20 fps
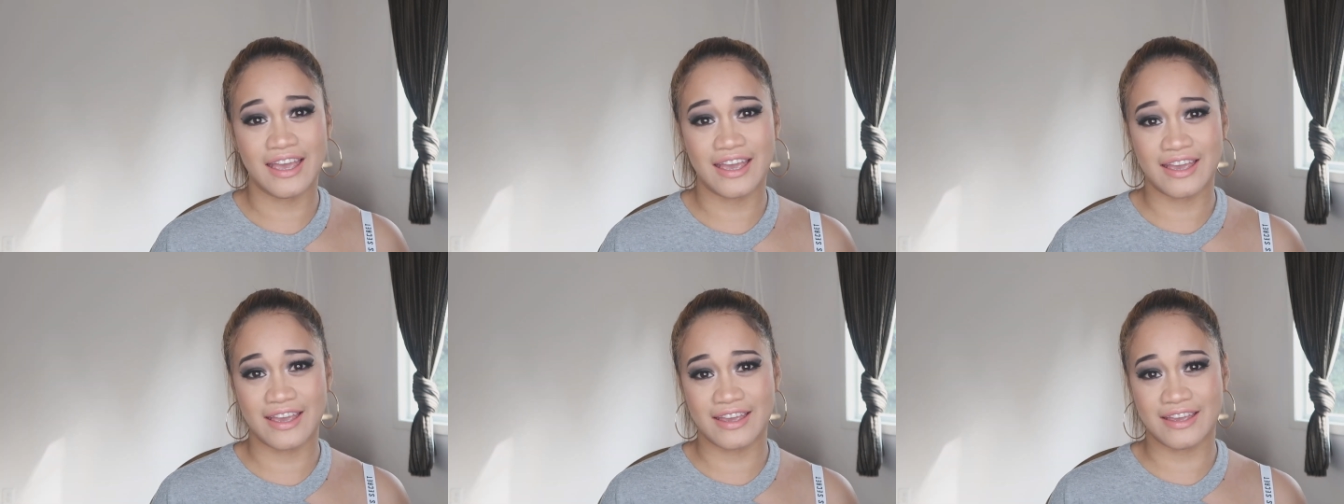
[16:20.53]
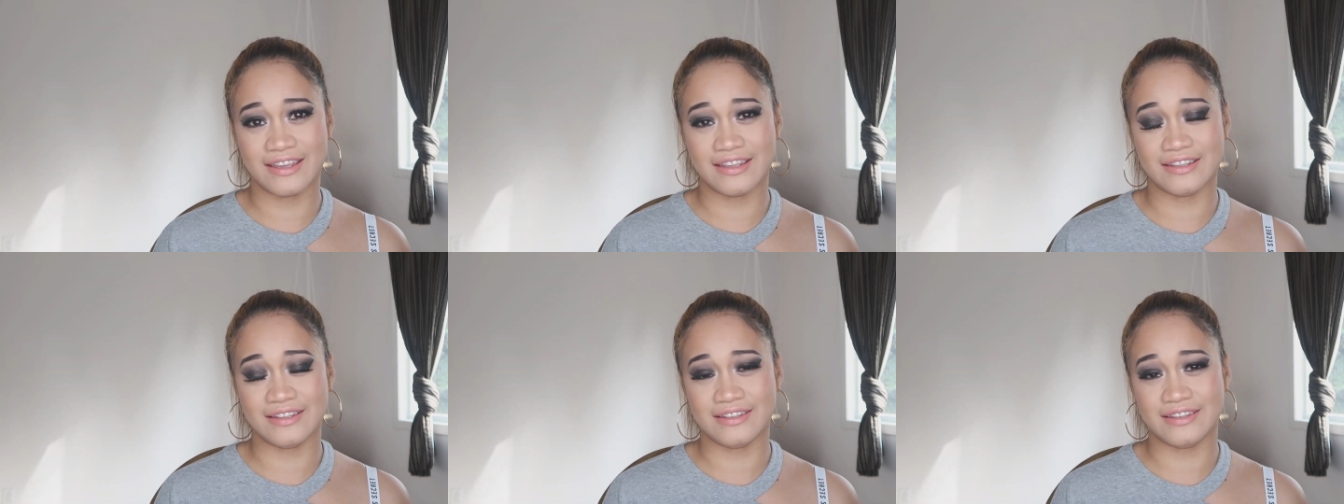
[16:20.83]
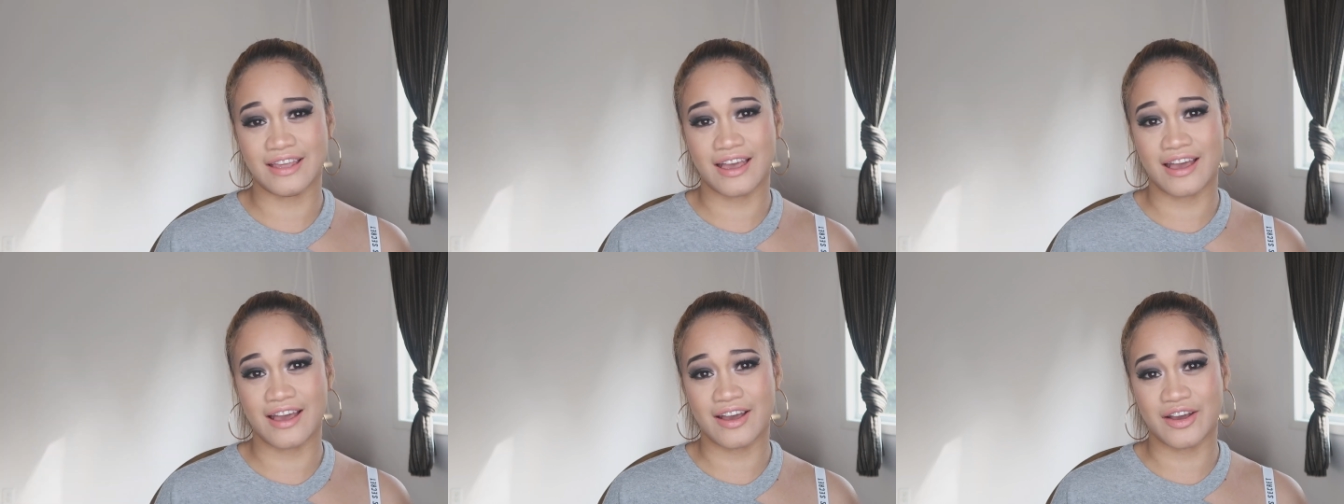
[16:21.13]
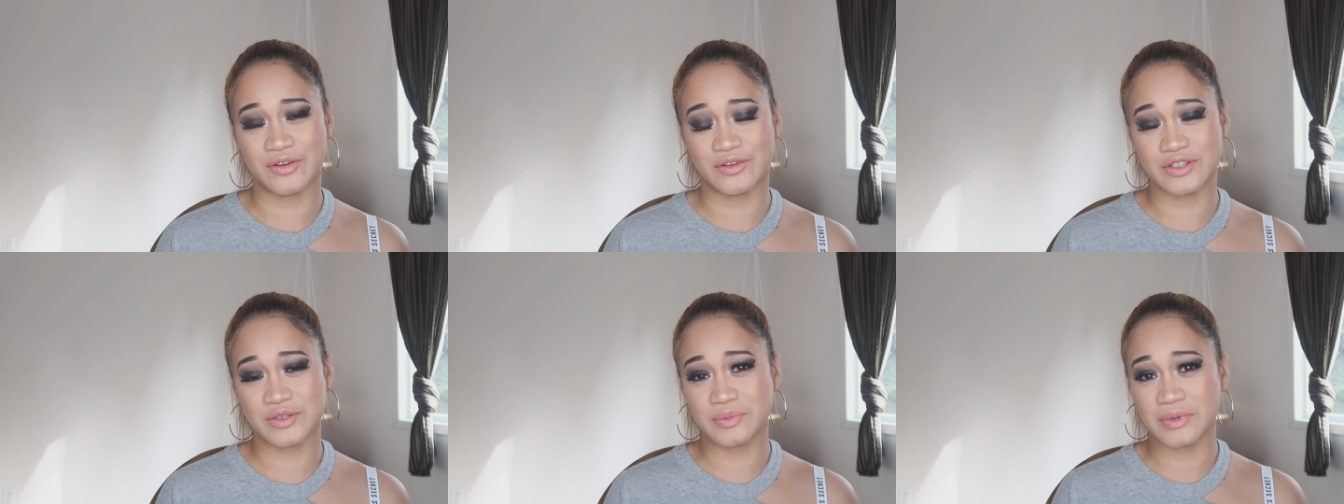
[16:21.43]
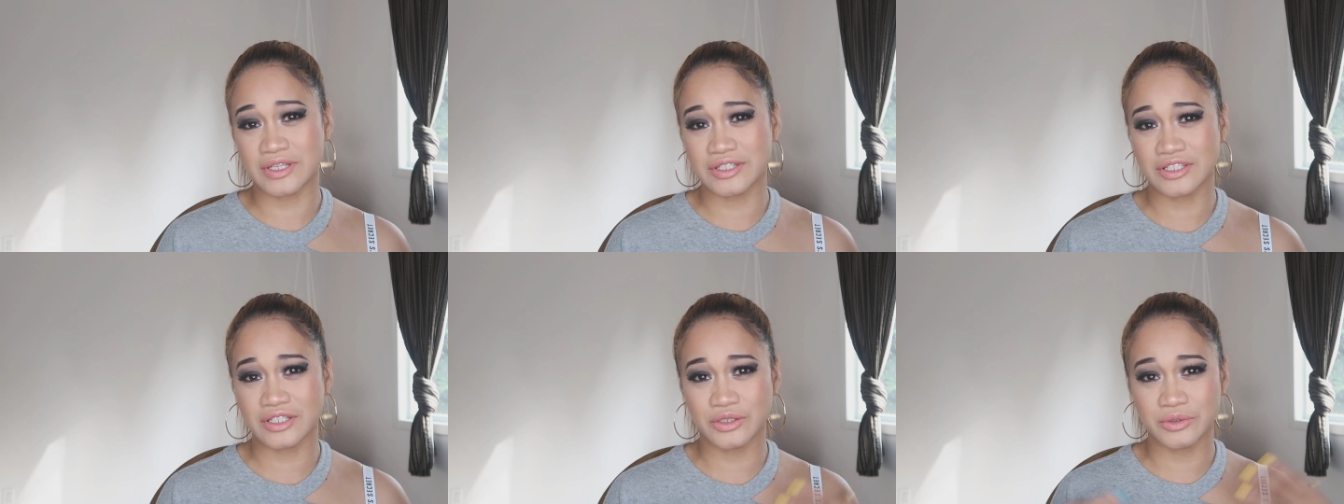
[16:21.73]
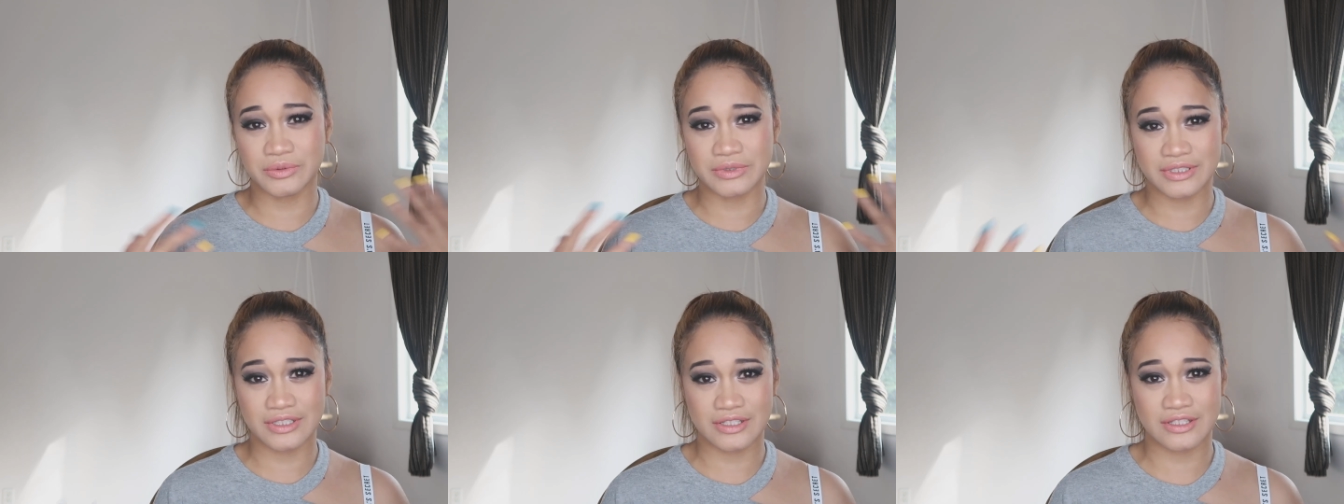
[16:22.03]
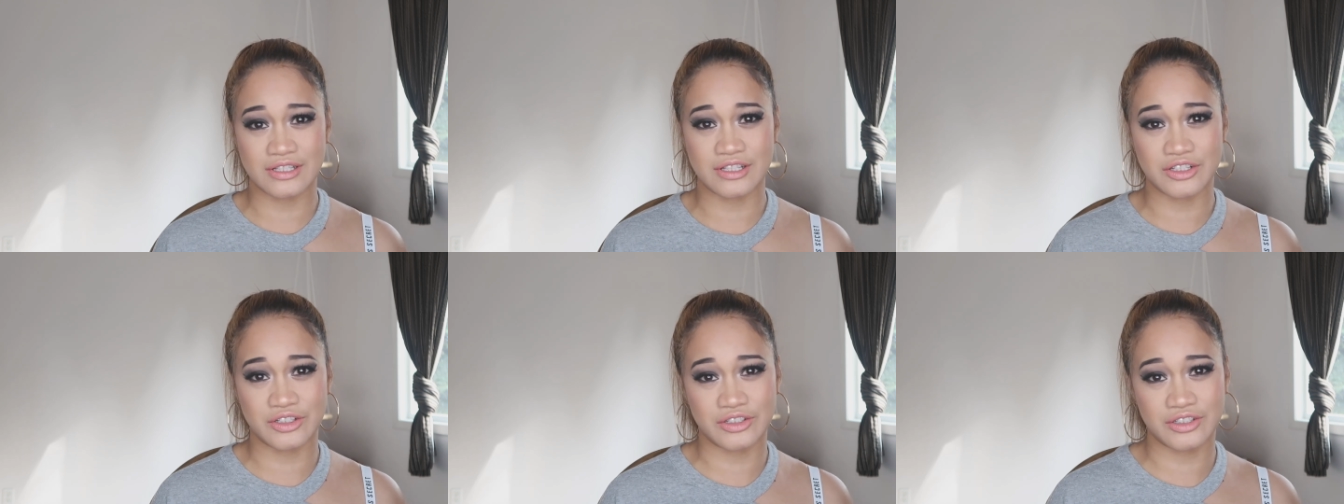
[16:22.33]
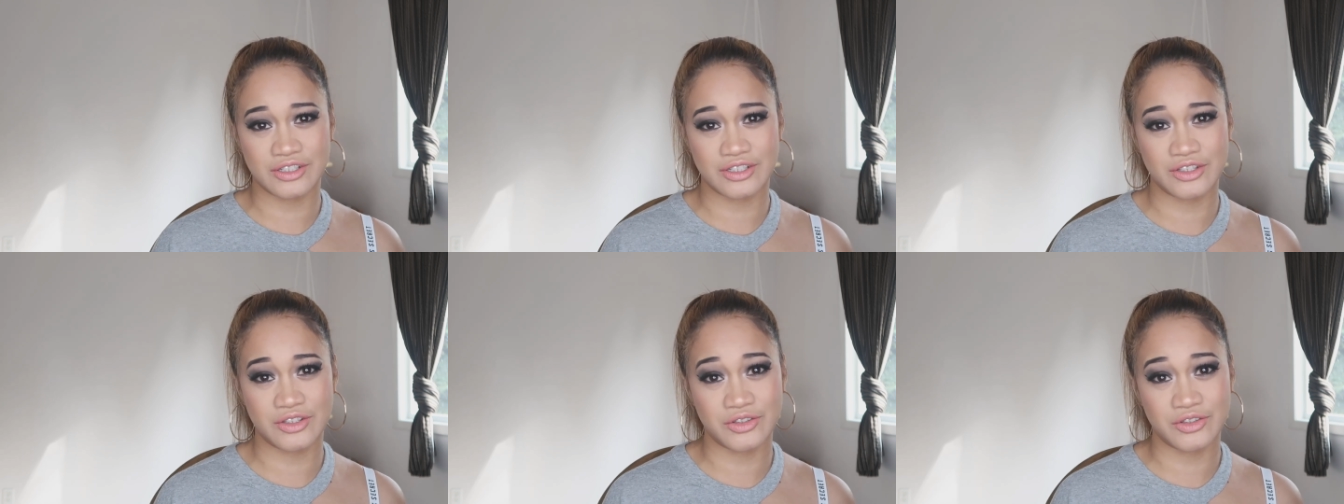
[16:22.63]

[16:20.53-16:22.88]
and uh, especially with this look